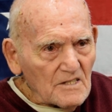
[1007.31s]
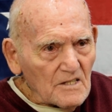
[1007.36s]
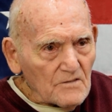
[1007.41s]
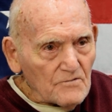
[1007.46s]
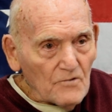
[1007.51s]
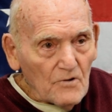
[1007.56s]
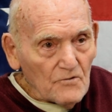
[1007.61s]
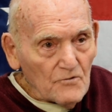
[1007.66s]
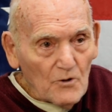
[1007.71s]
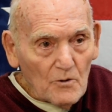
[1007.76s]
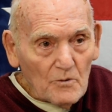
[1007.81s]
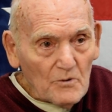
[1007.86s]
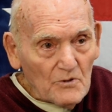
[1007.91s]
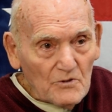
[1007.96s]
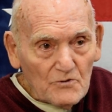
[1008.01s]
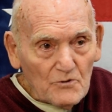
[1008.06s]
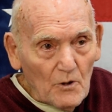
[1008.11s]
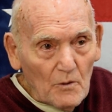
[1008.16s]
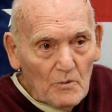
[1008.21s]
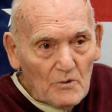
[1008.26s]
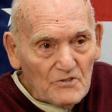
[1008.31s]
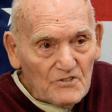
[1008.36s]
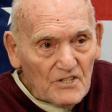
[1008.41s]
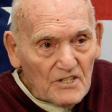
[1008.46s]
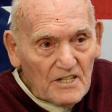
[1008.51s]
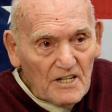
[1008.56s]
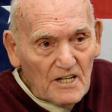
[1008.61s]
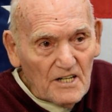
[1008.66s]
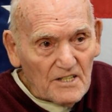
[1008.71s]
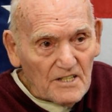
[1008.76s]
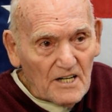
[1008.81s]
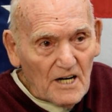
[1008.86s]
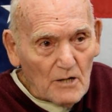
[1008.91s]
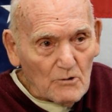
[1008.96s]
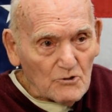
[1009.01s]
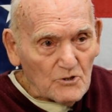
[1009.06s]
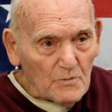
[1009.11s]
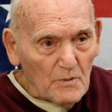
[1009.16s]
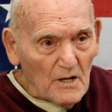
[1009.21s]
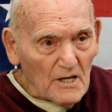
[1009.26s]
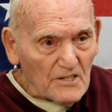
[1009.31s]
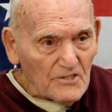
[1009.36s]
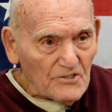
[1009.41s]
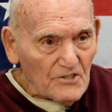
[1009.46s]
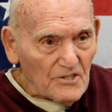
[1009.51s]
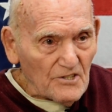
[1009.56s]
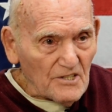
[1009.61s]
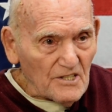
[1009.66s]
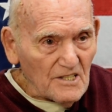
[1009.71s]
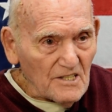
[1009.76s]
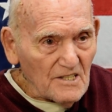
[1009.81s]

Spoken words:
No, nobody in the car was parked there.